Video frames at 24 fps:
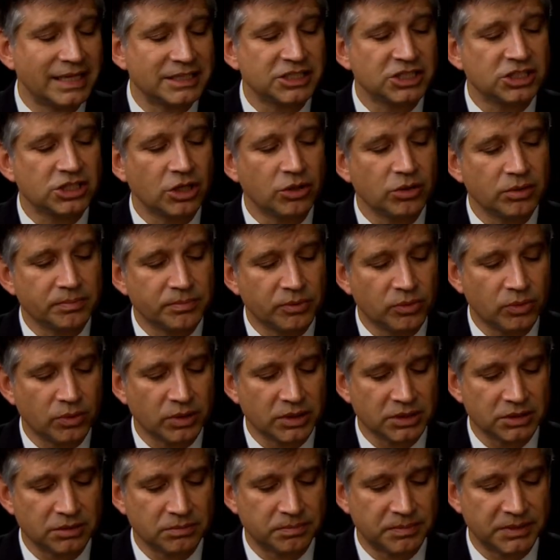That's so
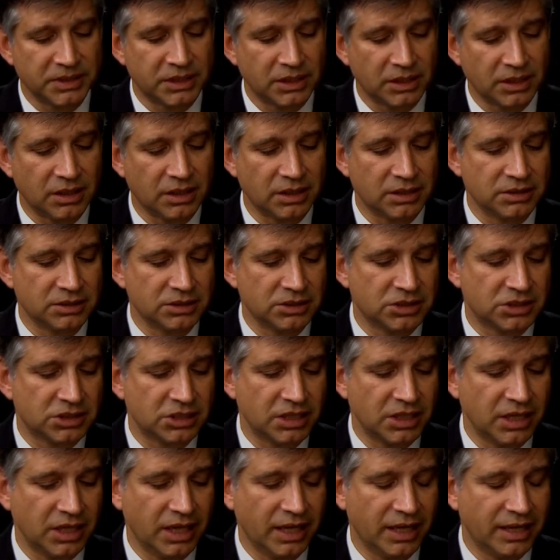important because
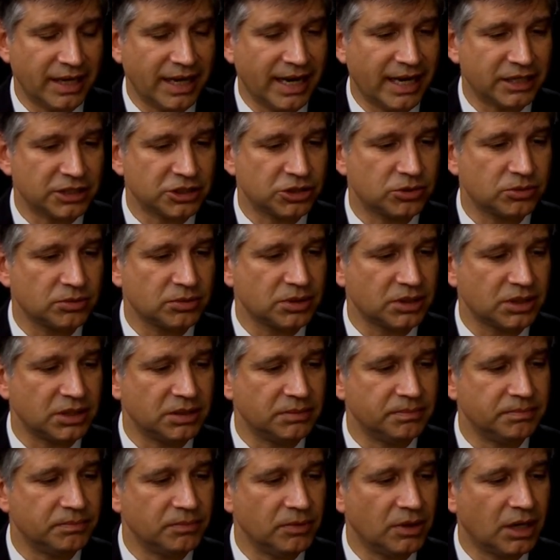it
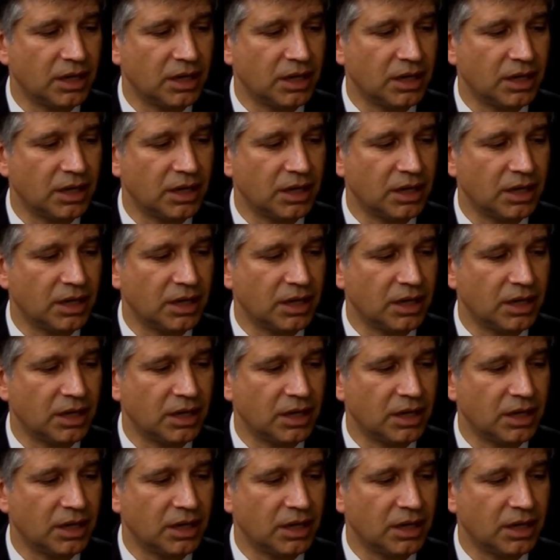actually